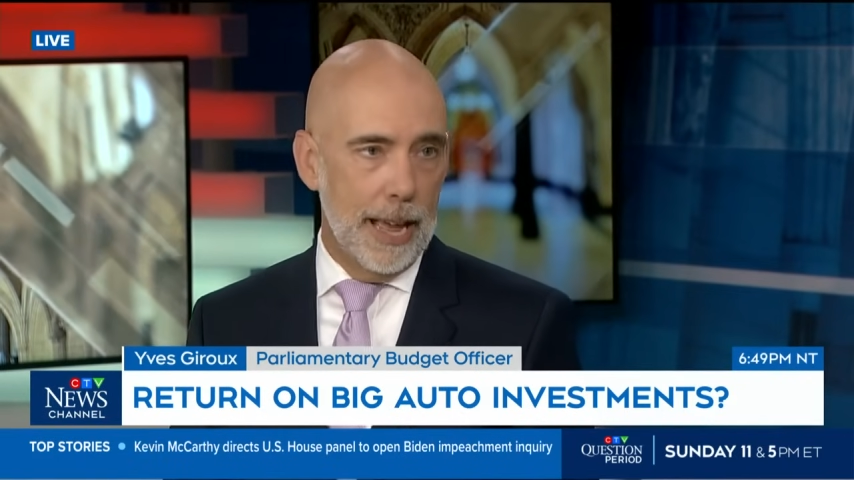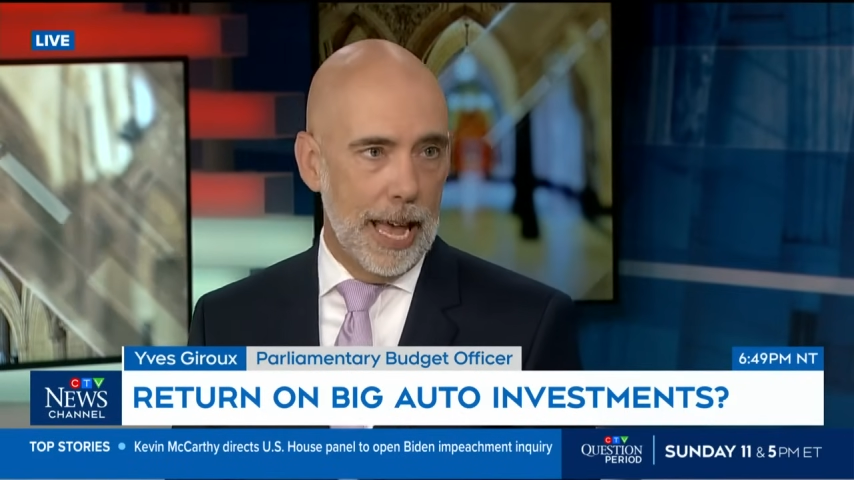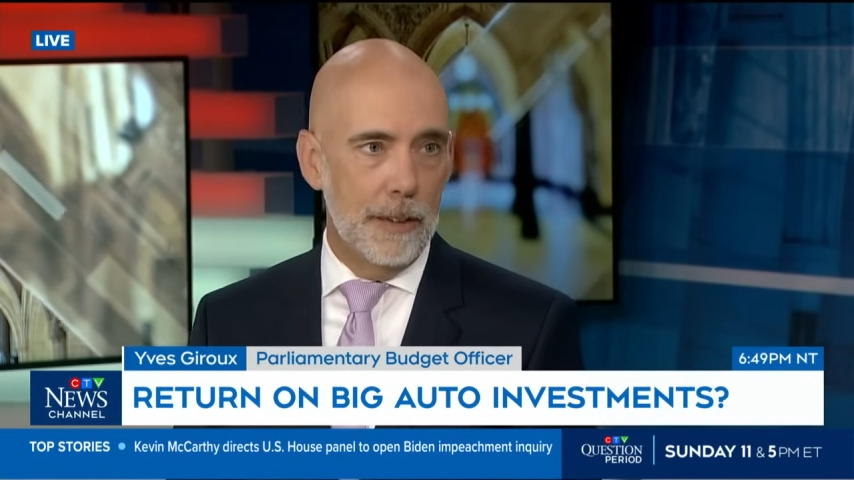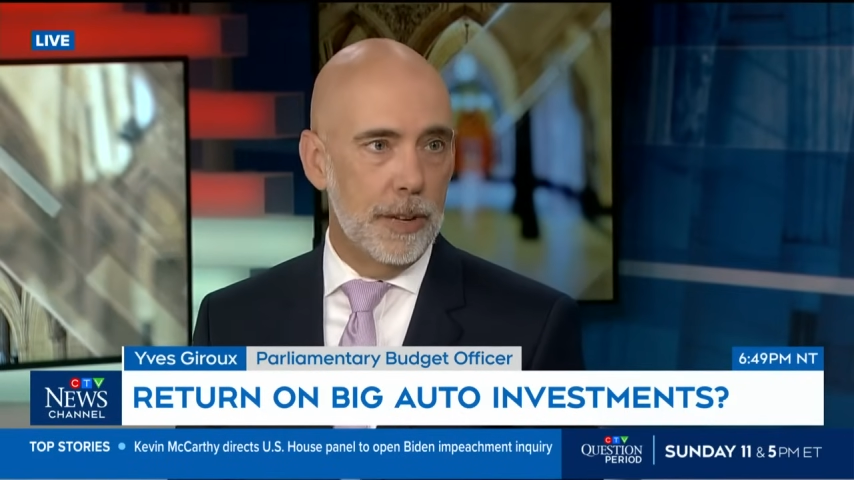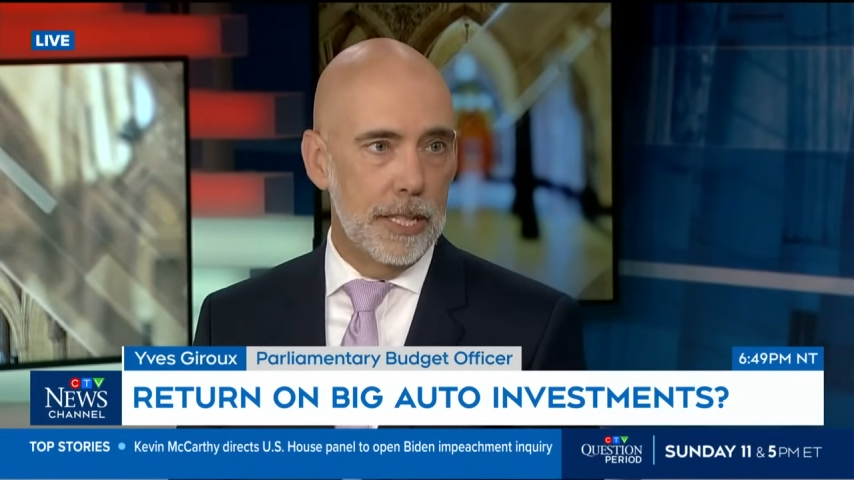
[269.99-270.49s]

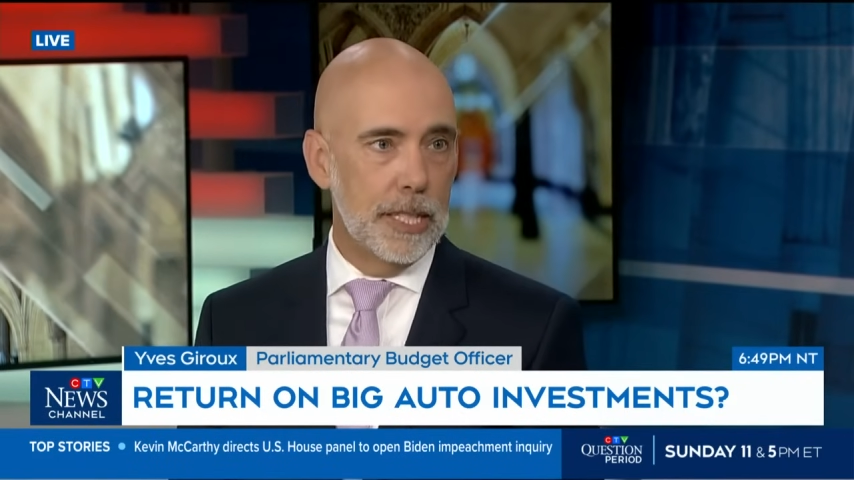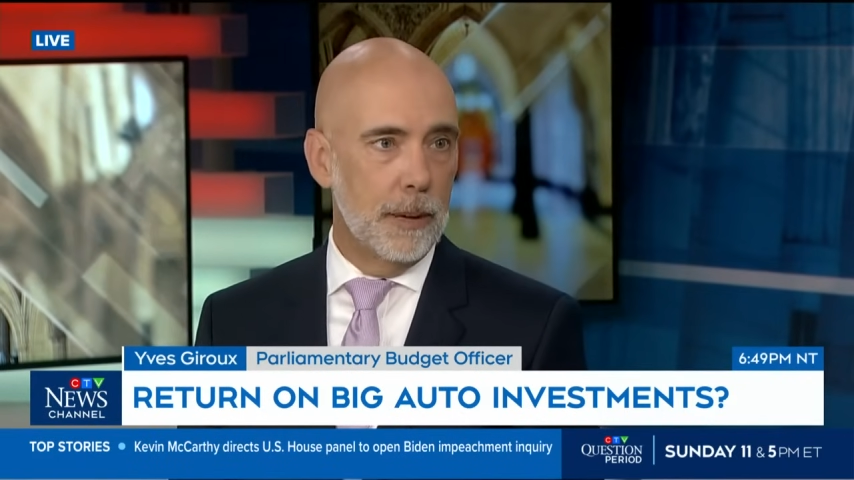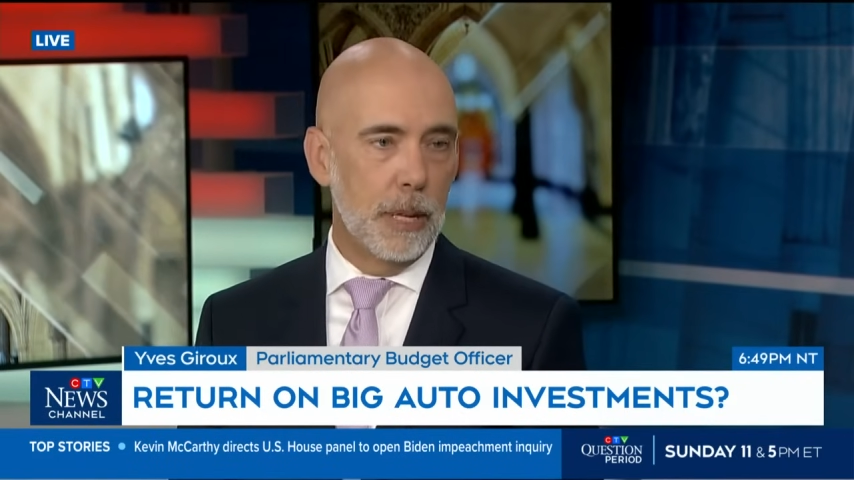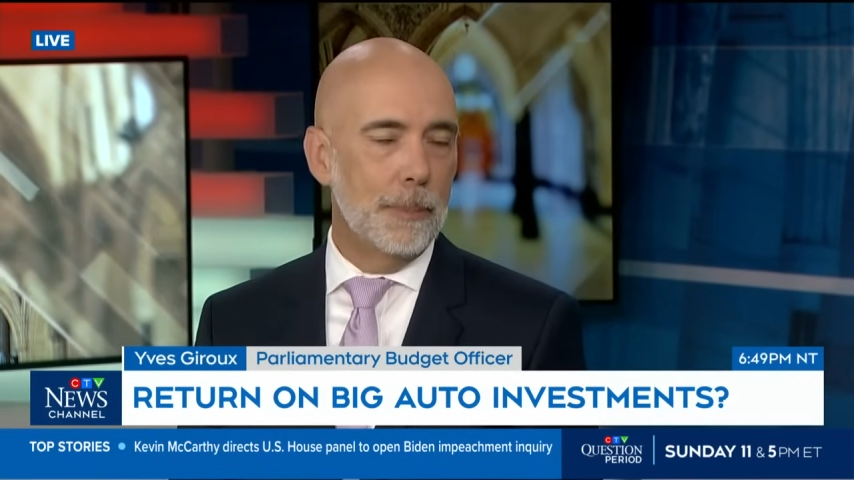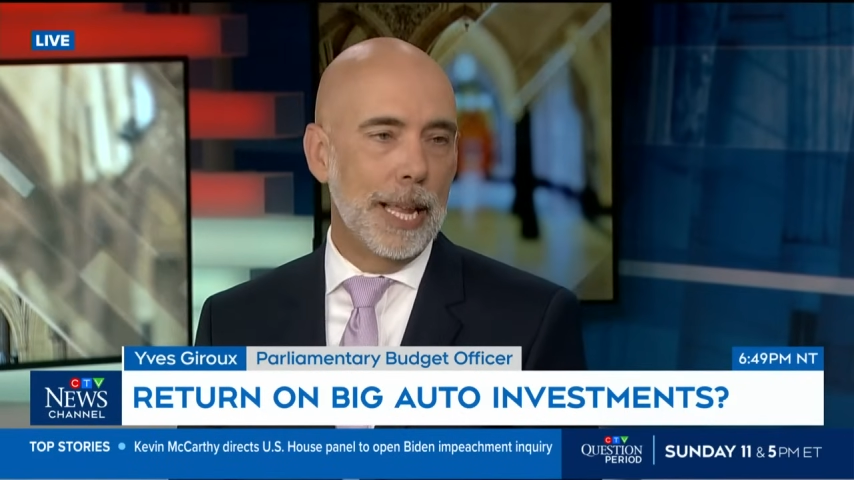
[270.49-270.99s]
have an
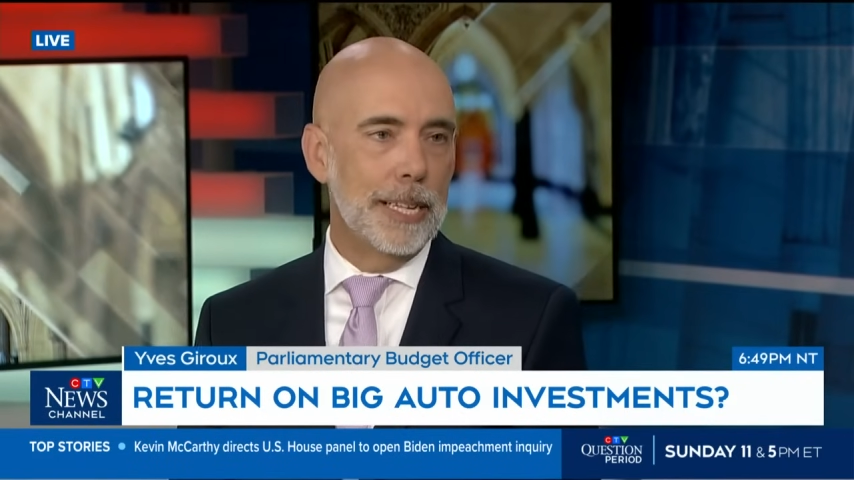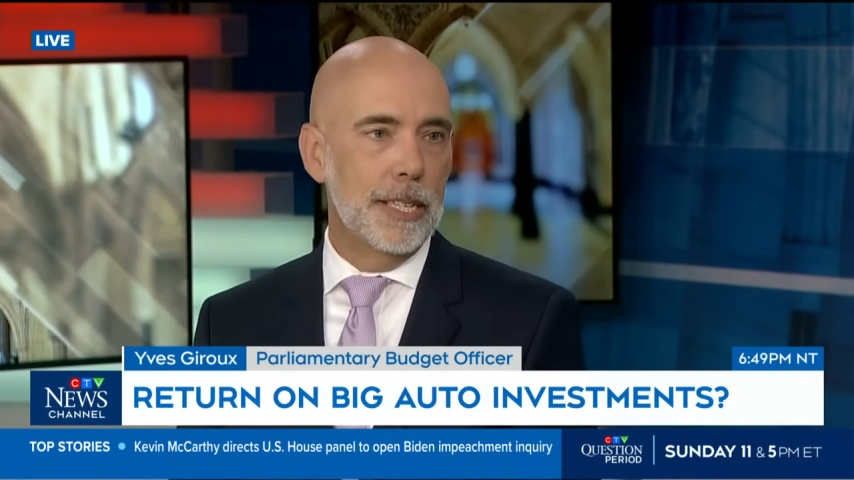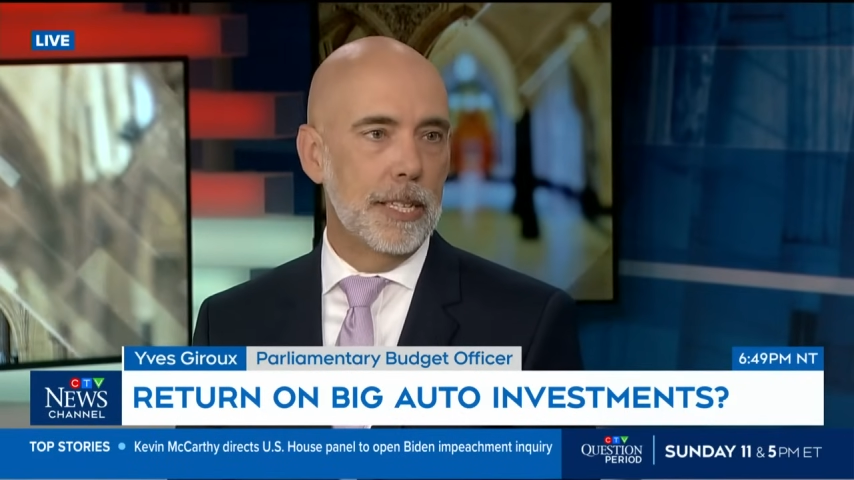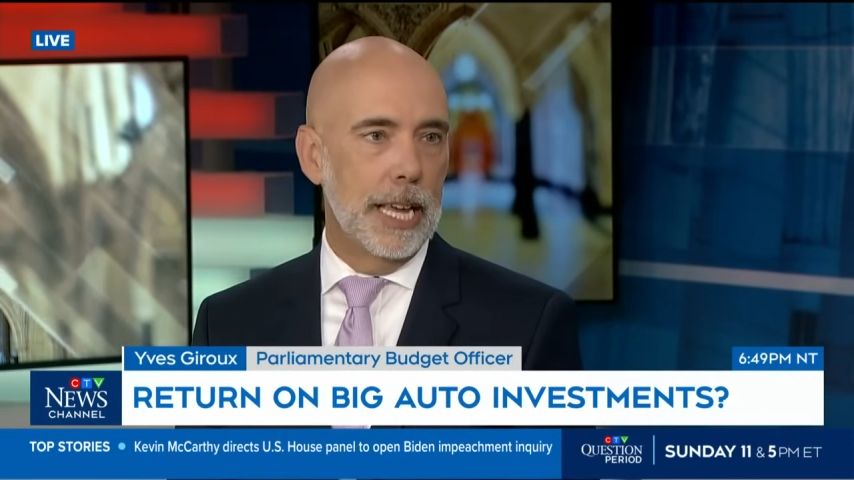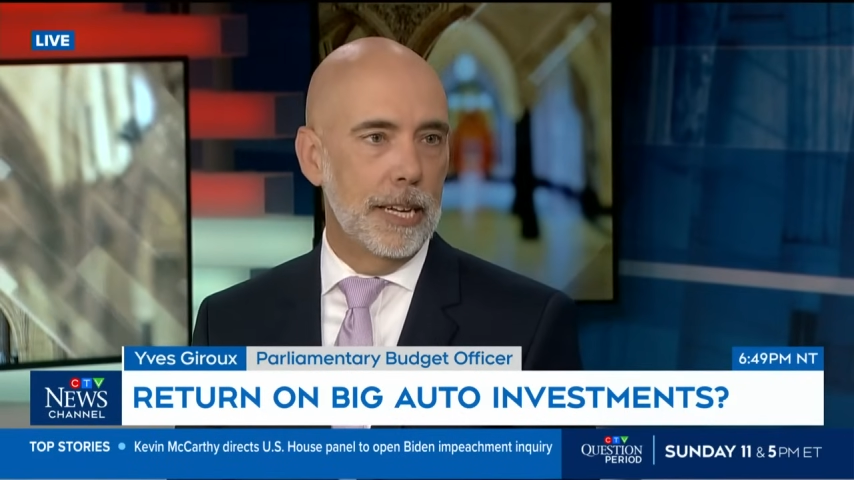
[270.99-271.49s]
assembly plant
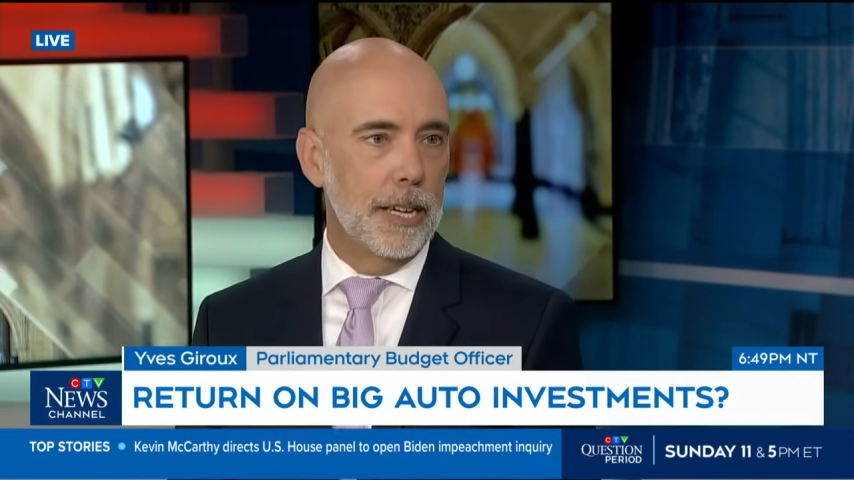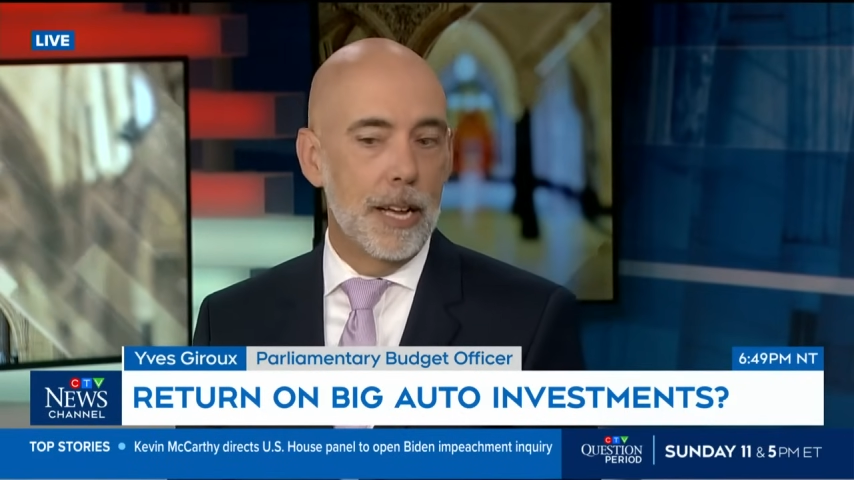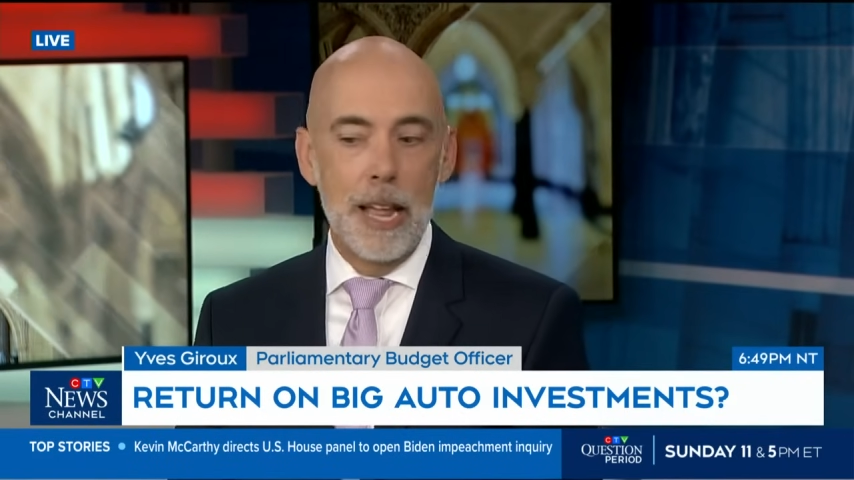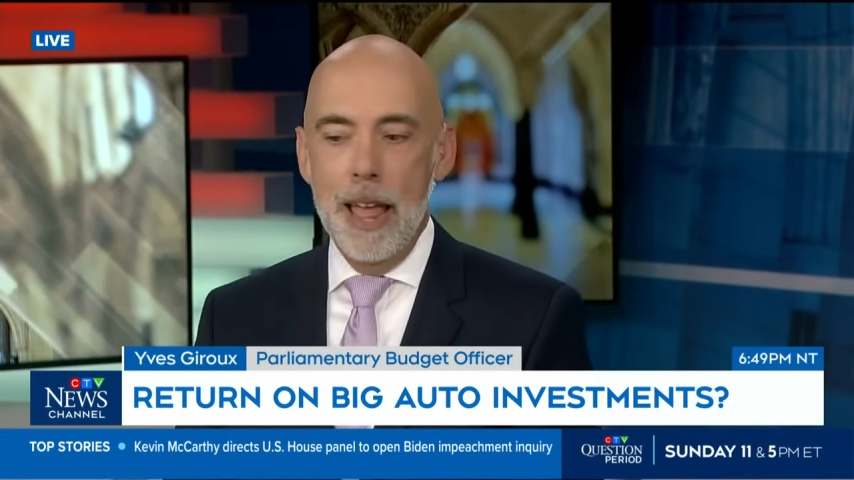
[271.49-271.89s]
in Canada,